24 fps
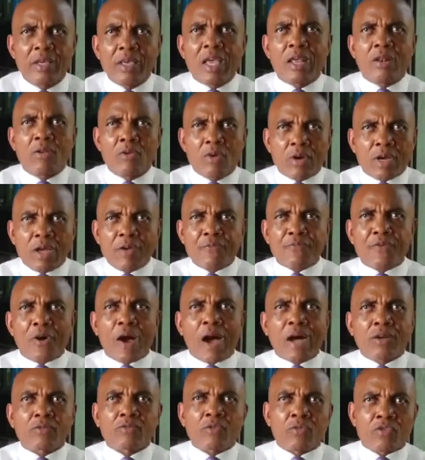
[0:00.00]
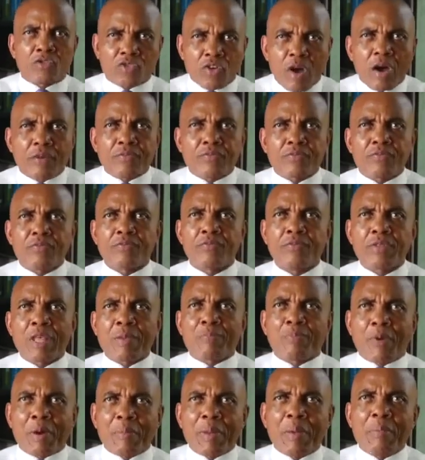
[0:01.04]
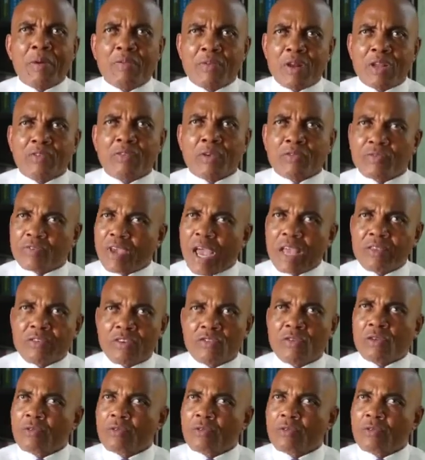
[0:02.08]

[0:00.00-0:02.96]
in looking for how to solve the problem of the rest of society.